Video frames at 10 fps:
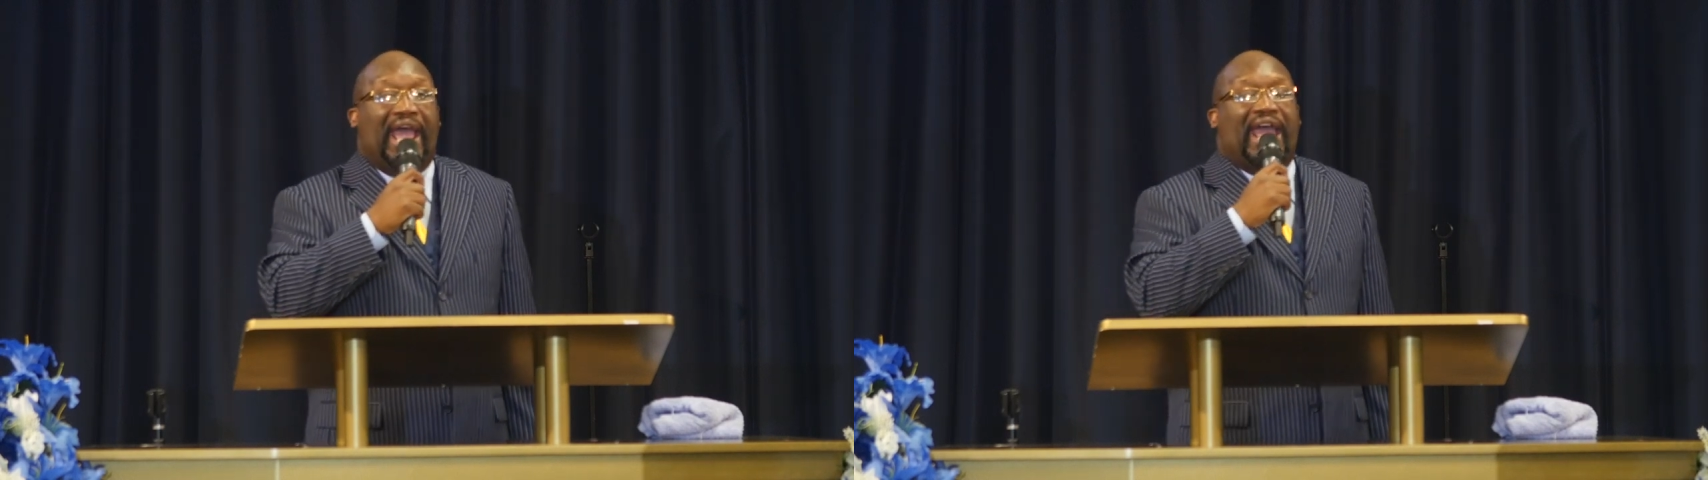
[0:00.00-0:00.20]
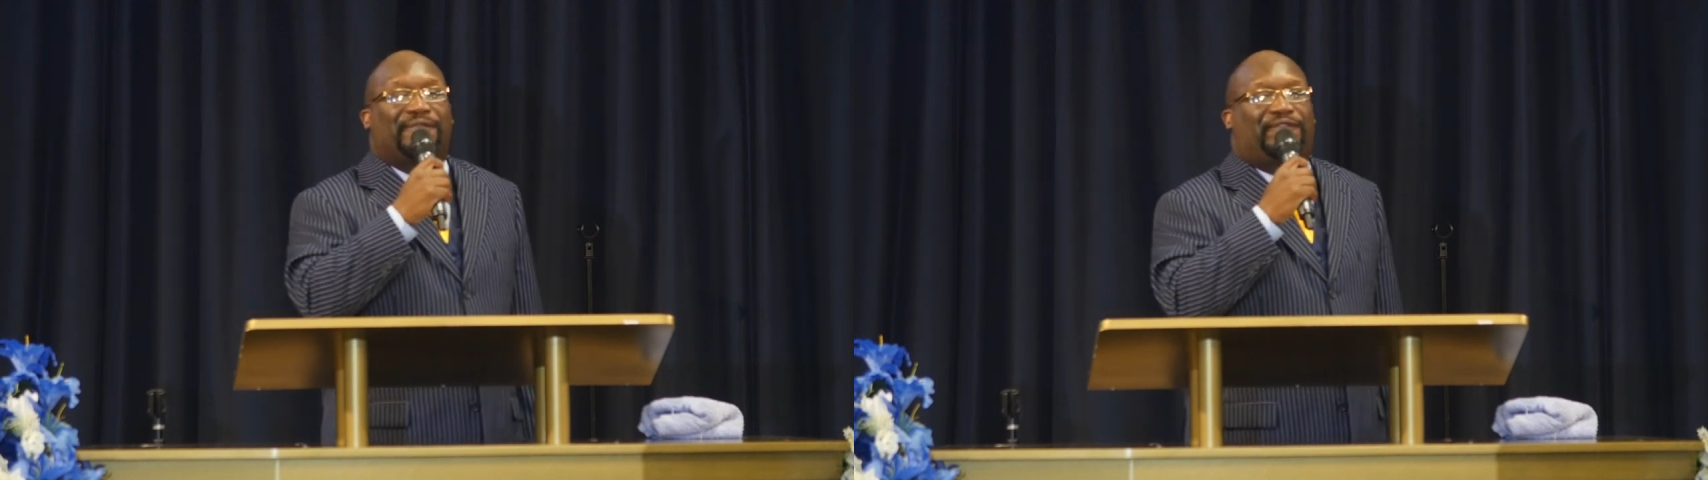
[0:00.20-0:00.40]

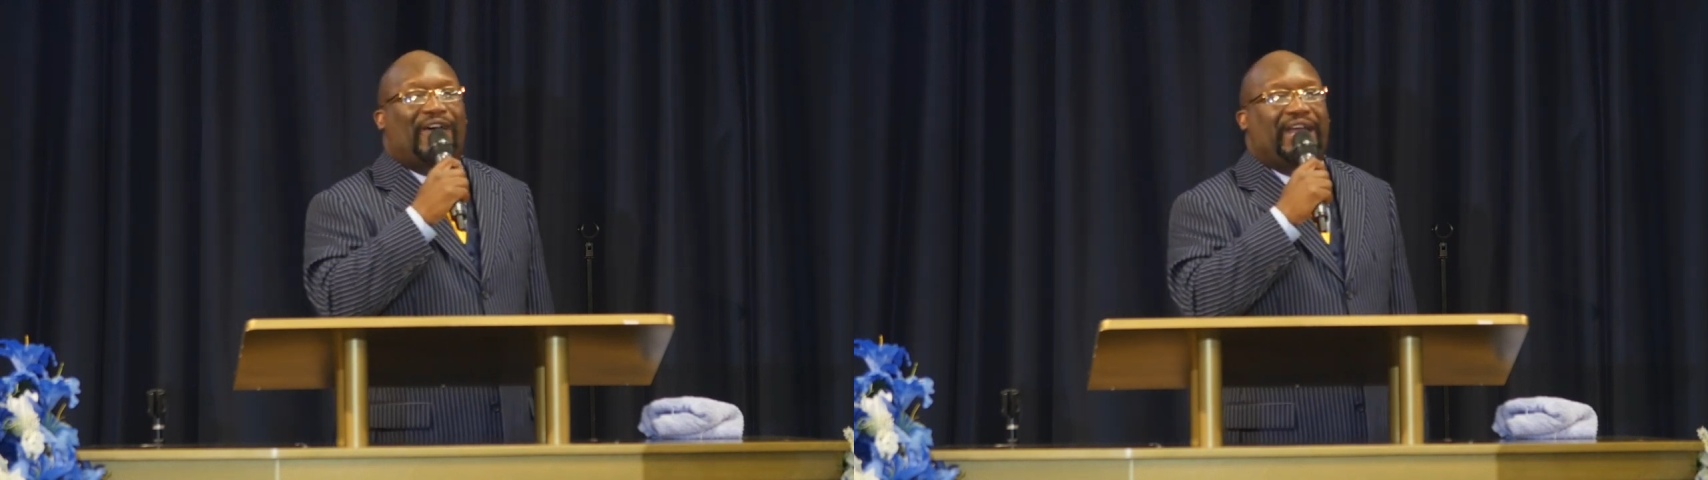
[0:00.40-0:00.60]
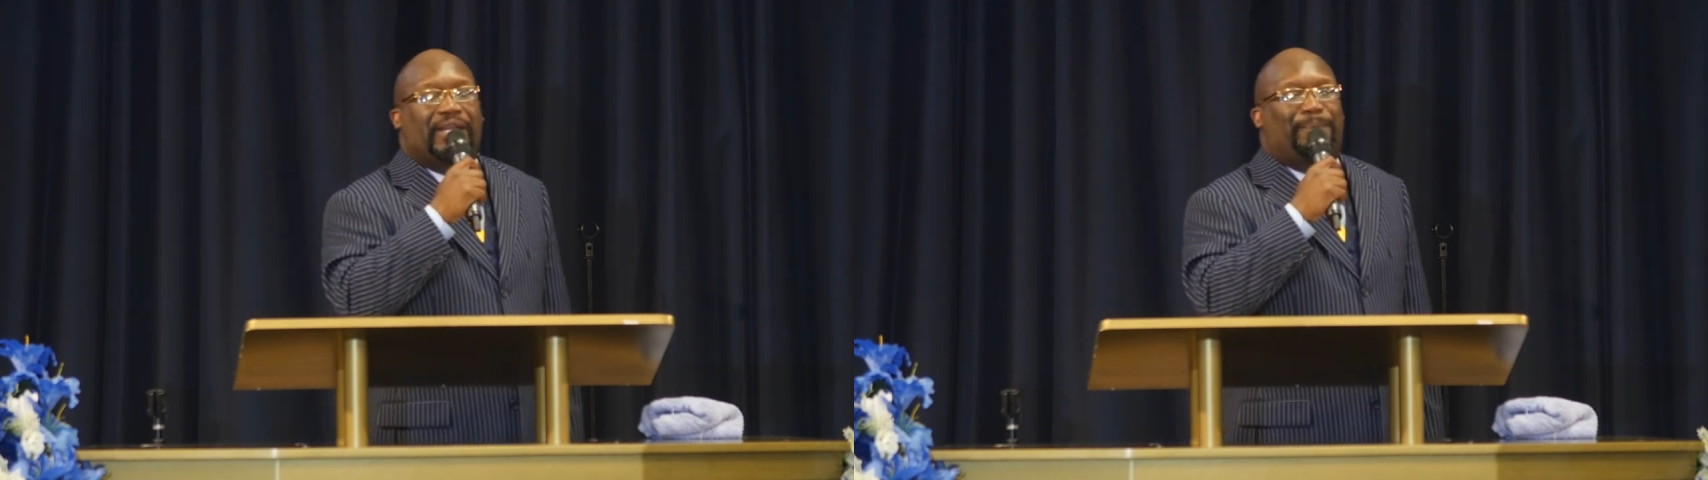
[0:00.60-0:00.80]
In
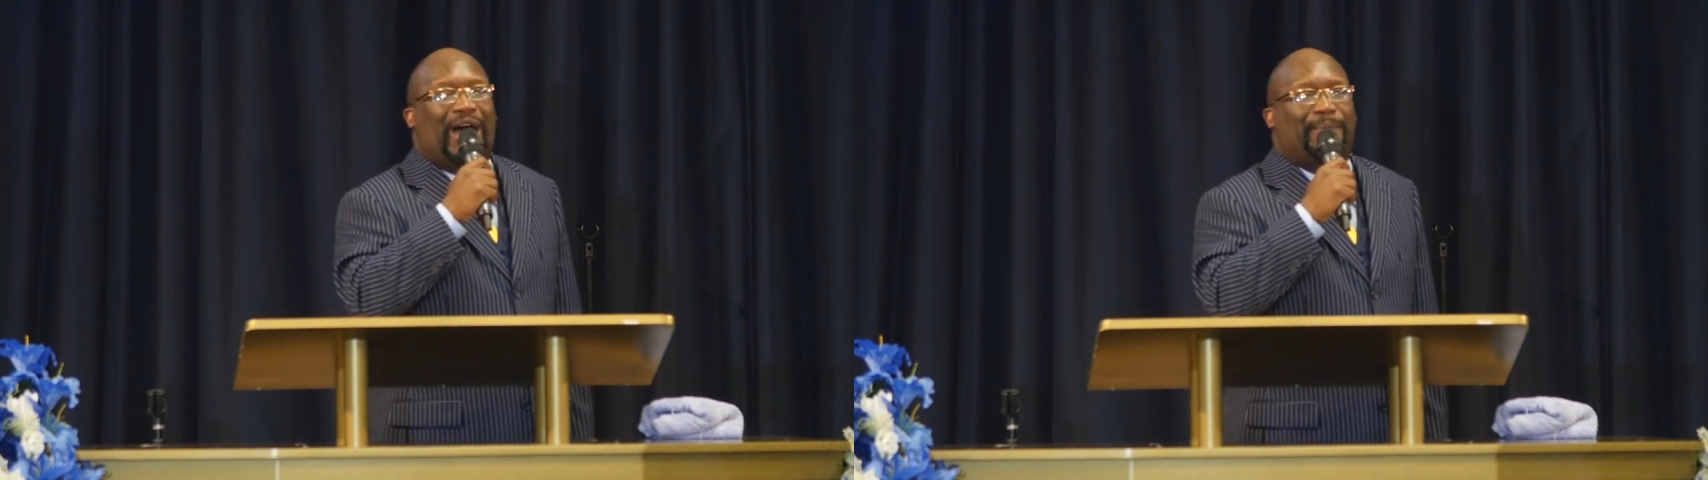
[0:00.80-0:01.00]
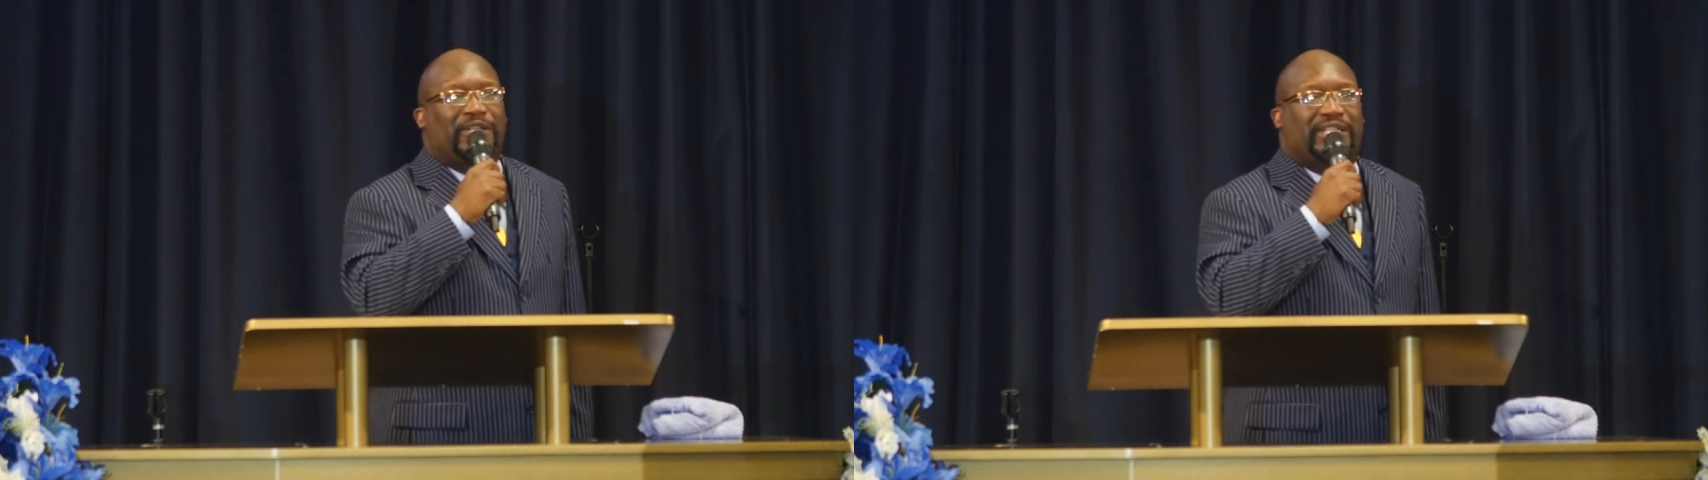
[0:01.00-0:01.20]
fact, the
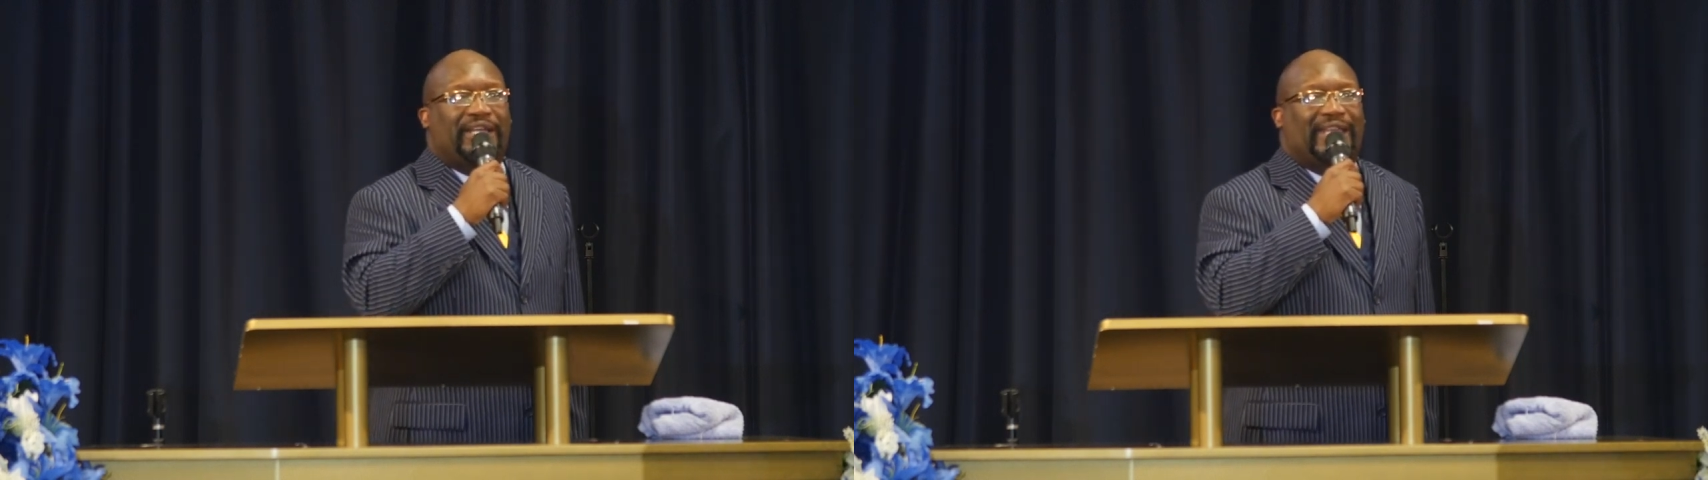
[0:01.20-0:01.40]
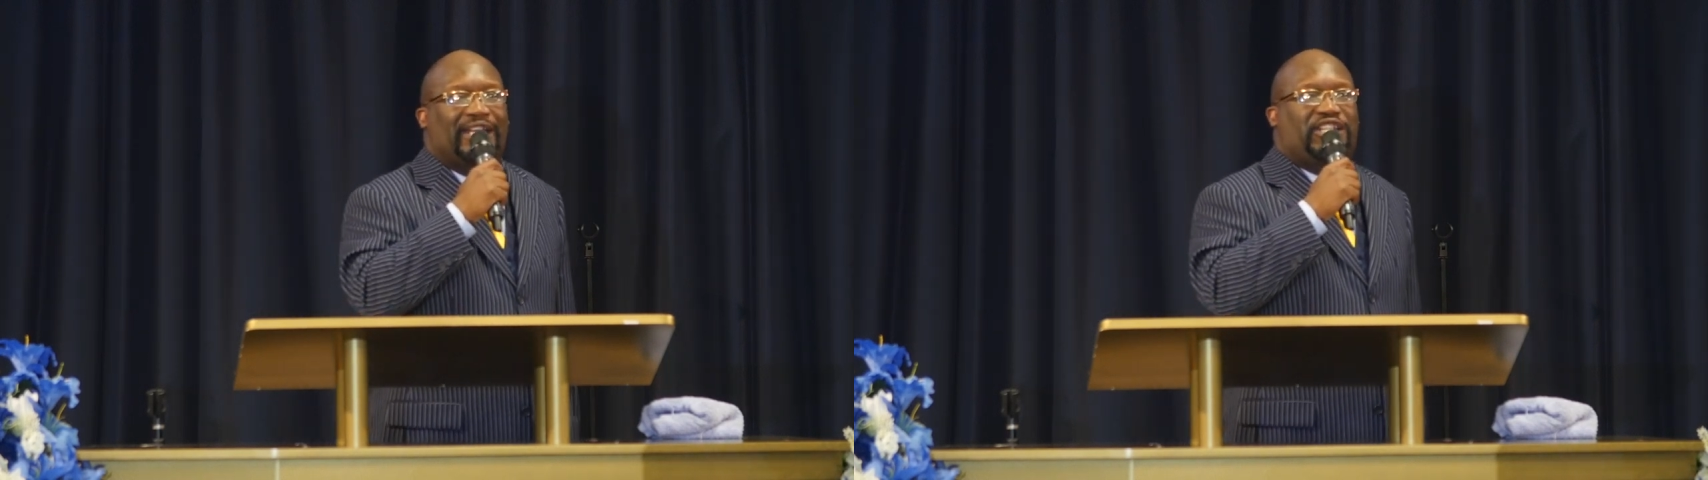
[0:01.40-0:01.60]
Bible
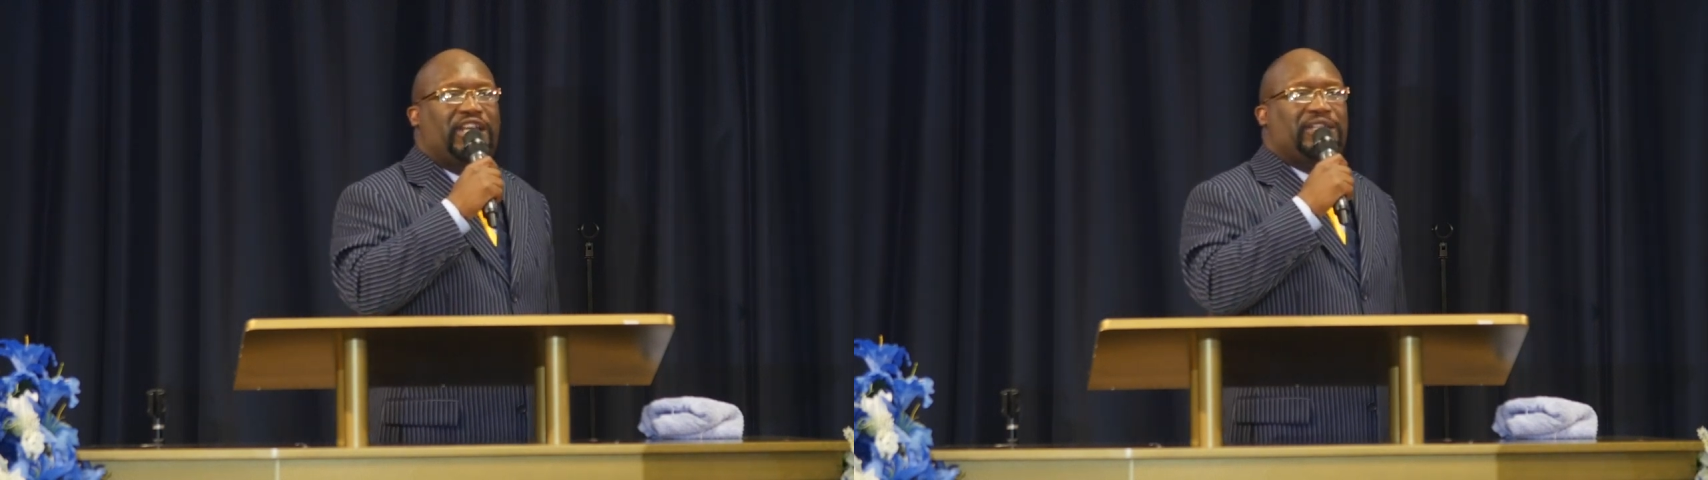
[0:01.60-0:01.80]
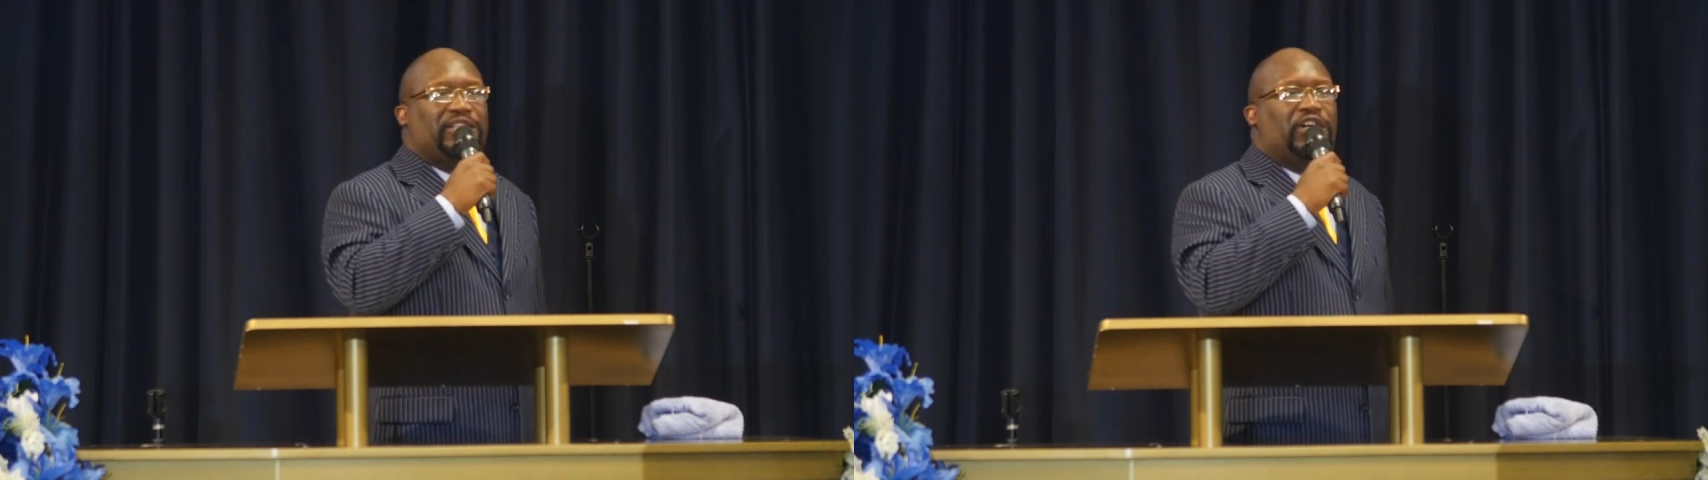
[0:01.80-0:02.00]
said that Jesus